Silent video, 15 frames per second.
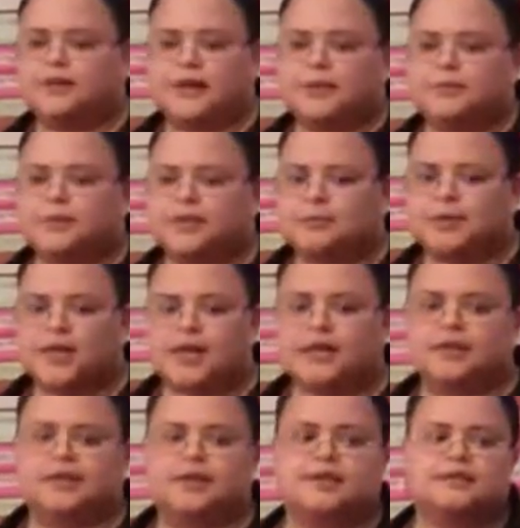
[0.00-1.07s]
up in the
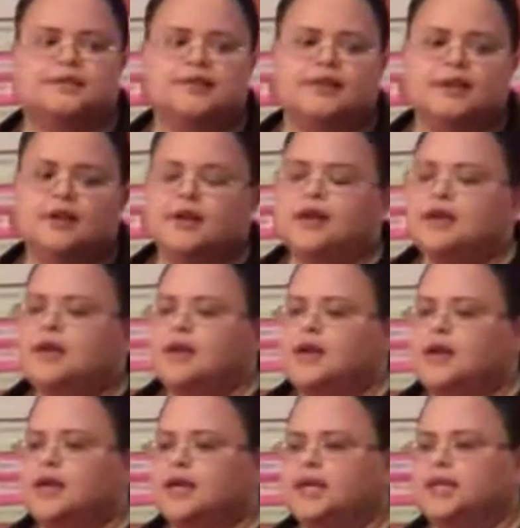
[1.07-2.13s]
blackness.
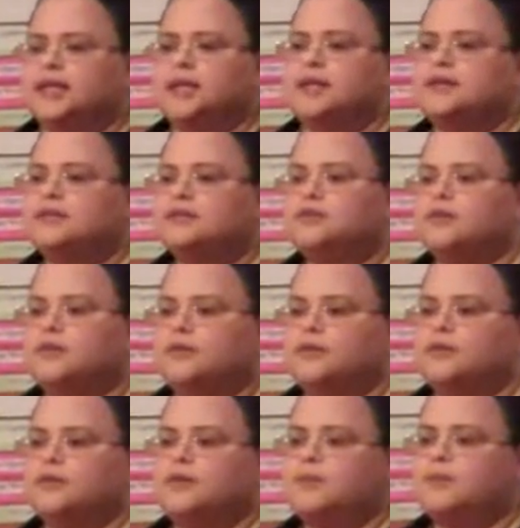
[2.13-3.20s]
And
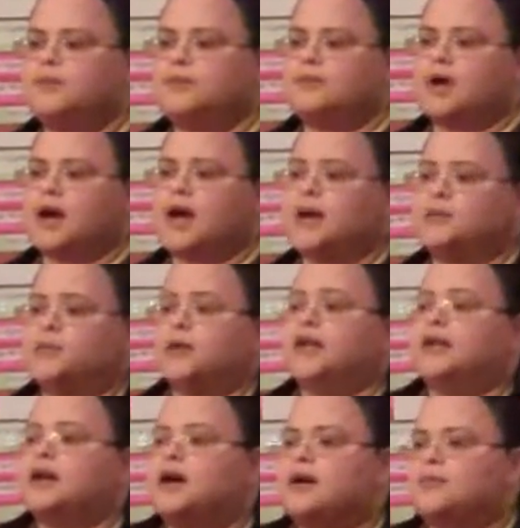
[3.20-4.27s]
so I
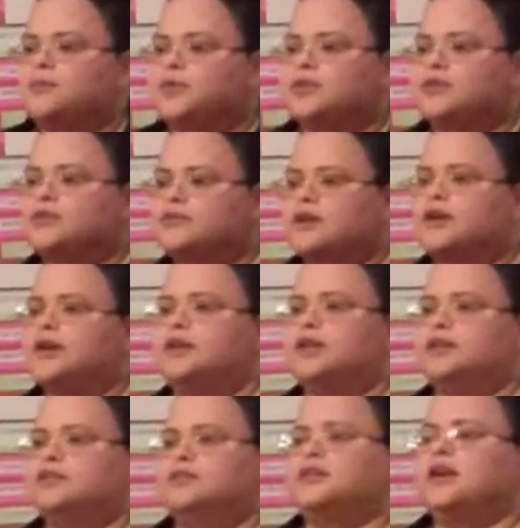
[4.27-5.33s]
wake up with a start.
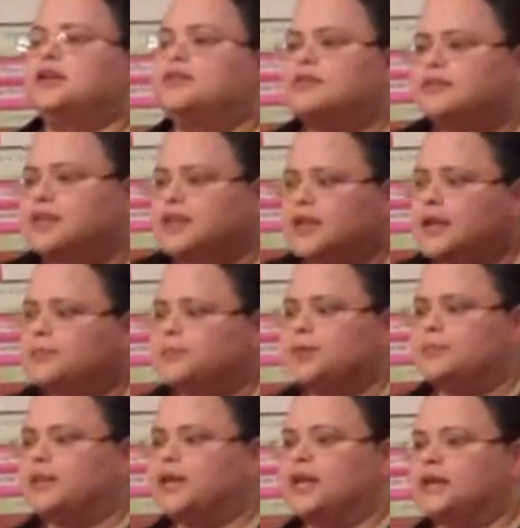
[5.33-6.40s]
I sit up
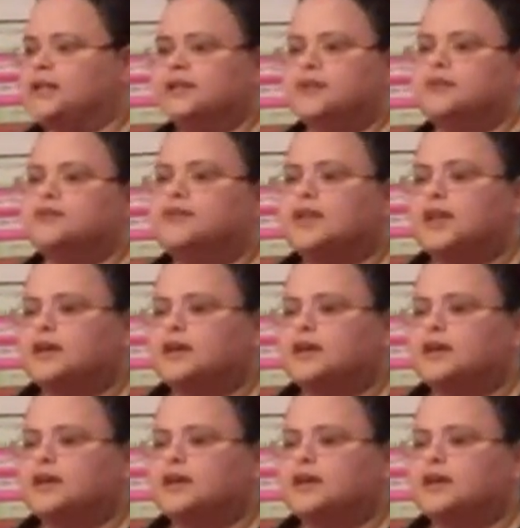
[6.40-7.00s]
in bed, you know, it's like